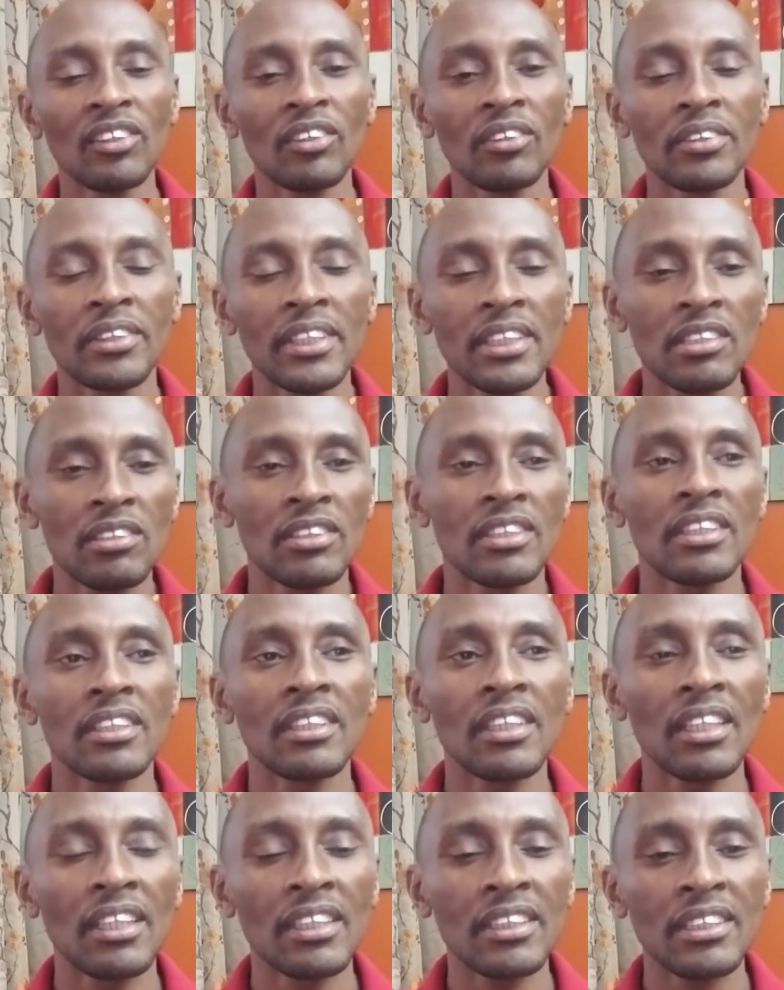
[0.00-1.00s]
these
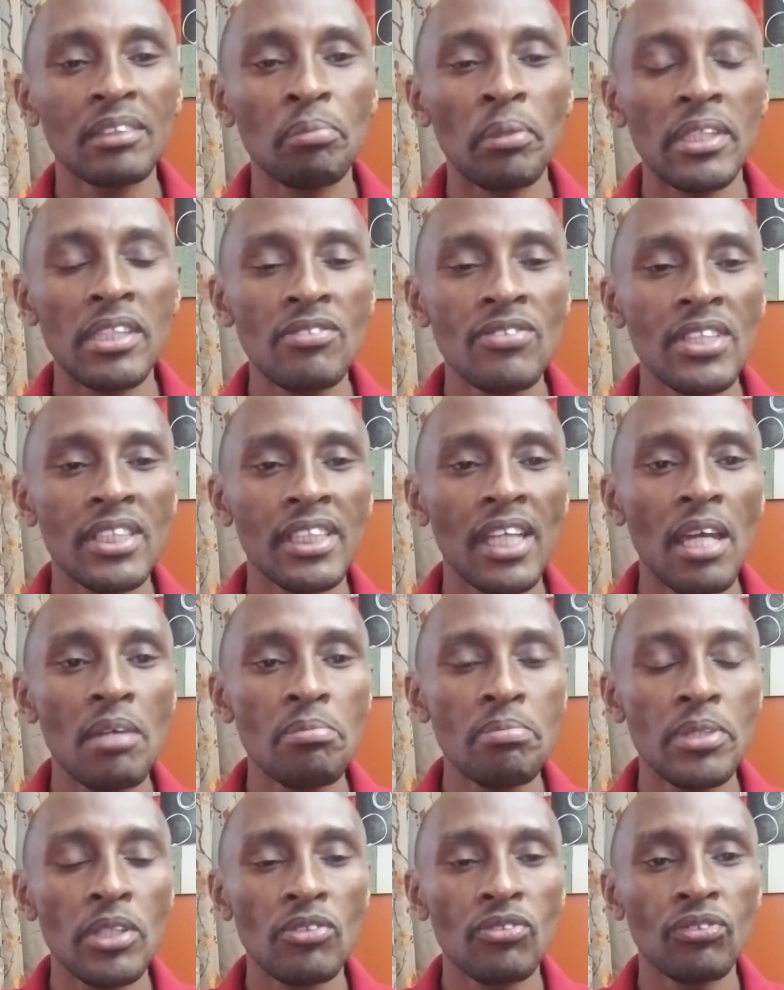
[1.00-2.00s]
specific
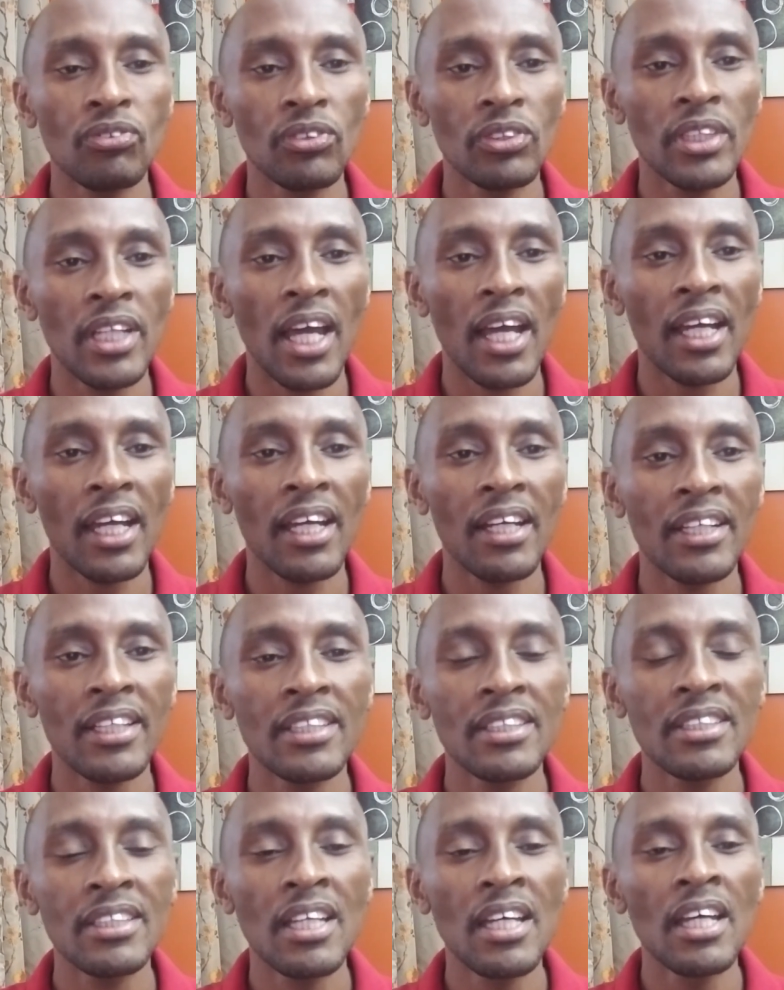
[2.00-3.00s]
types of food are
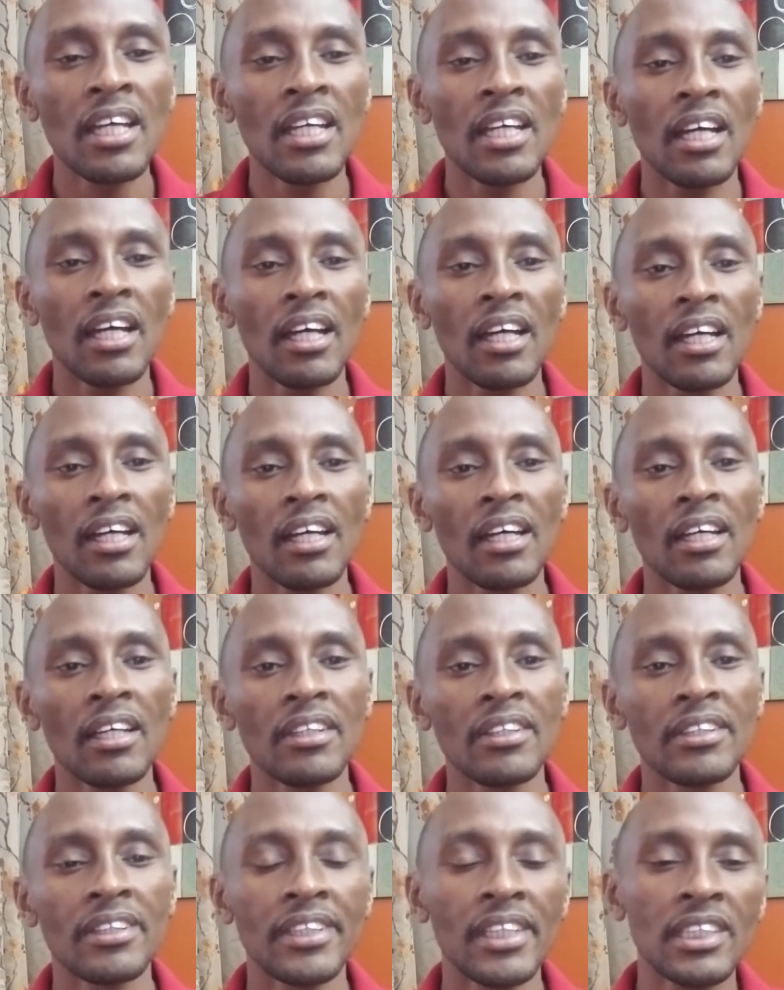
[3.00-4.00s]
carrying
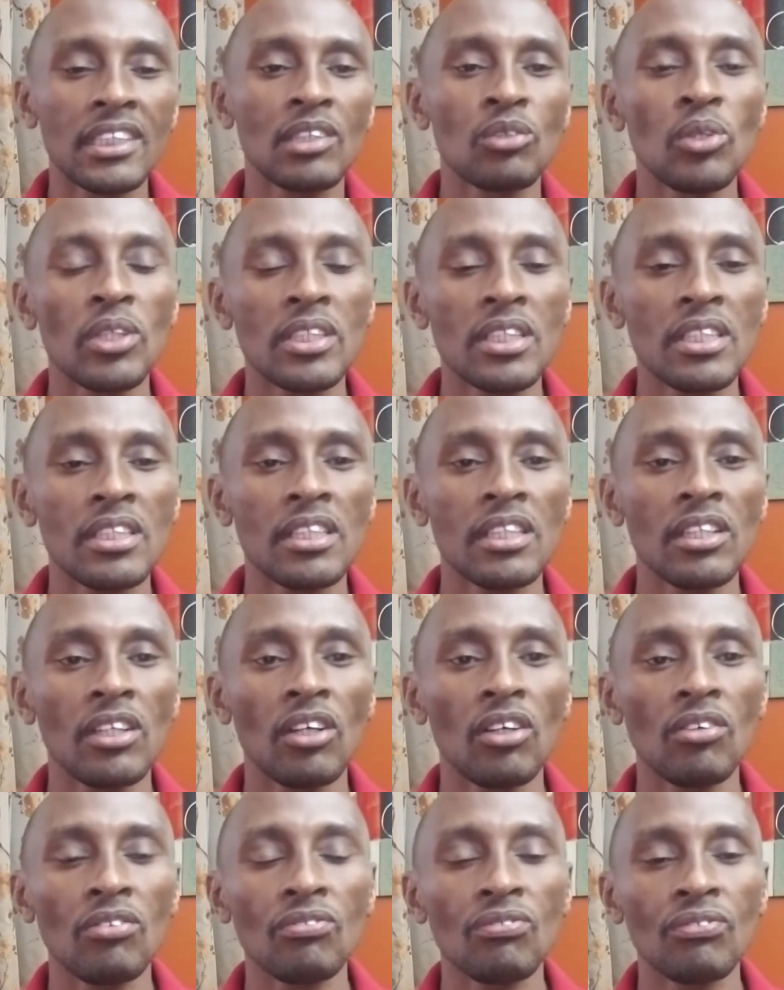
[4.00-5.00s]
this quantity
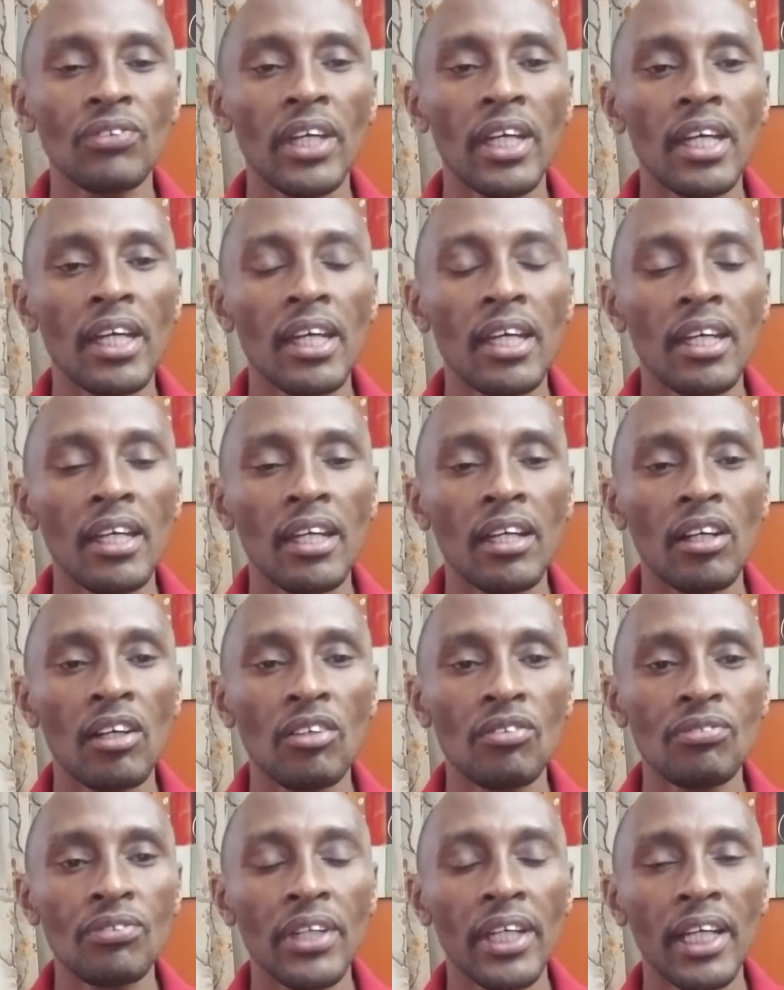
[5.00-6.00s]
of
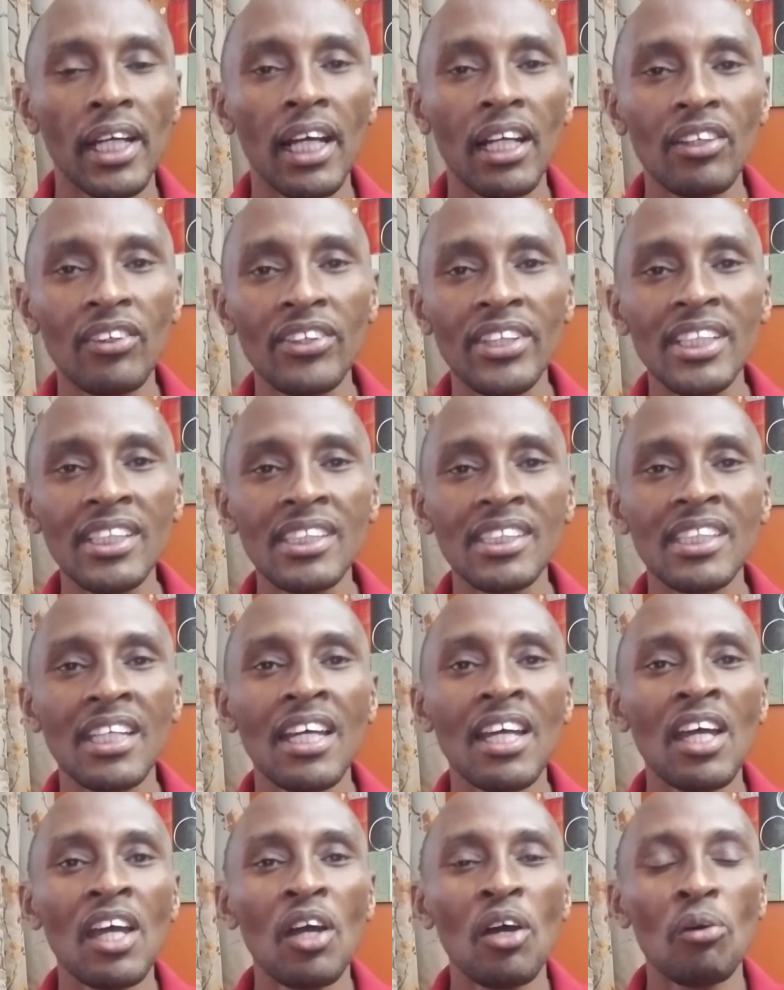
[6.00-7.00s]
calories.
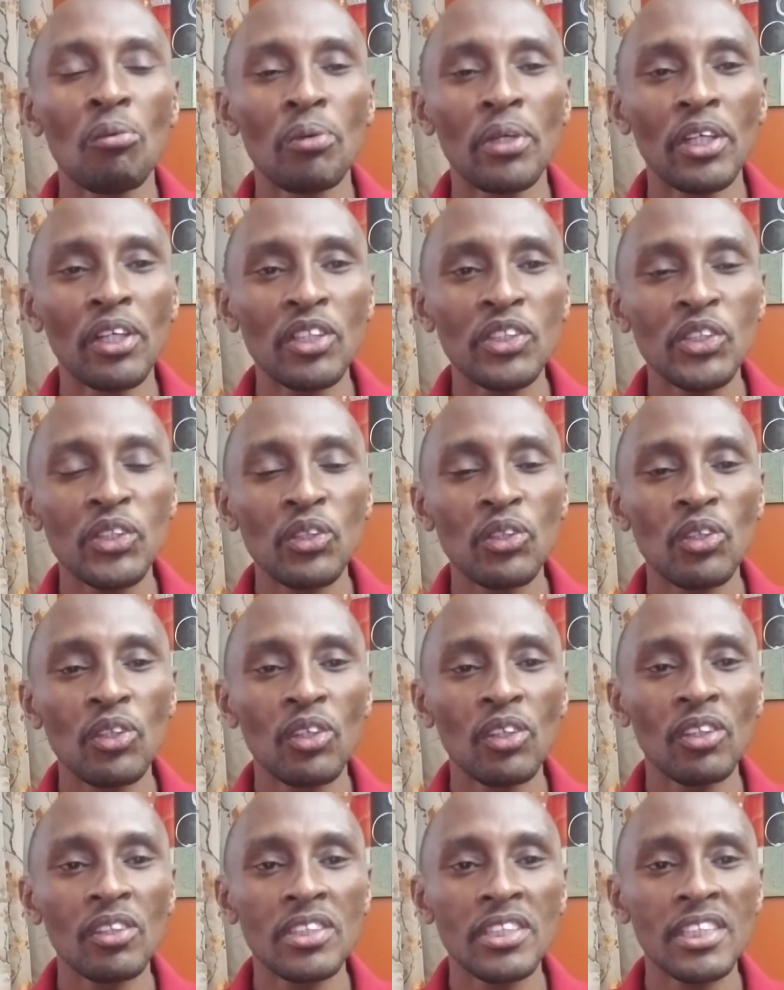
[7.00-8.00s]
We
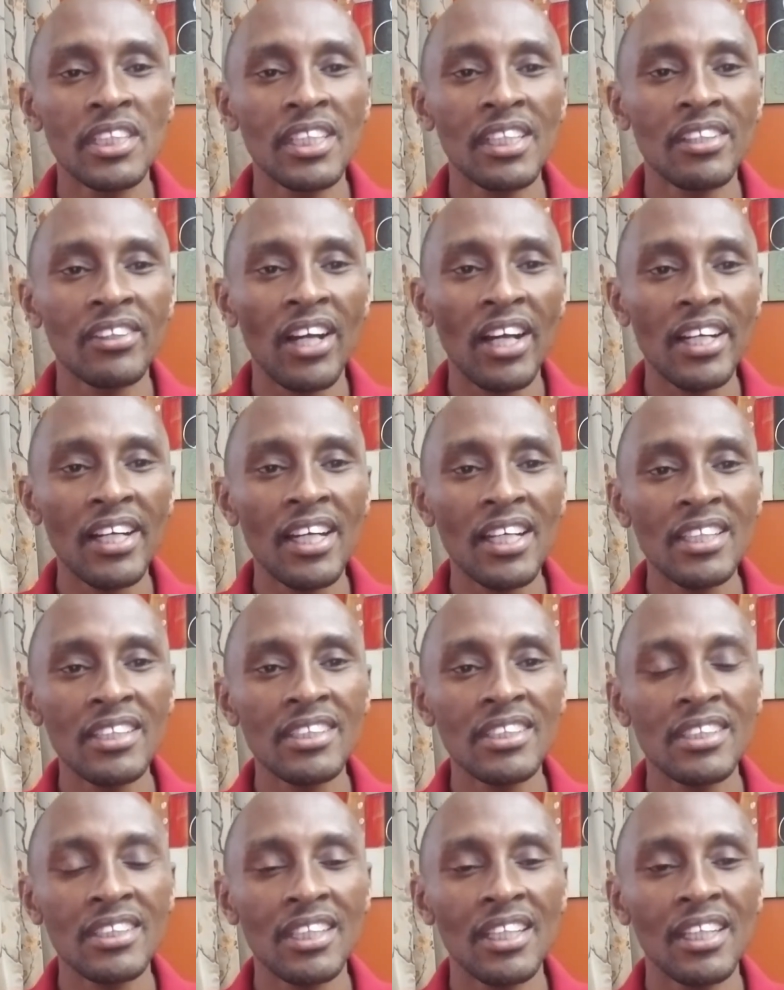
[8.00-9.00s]
also see runners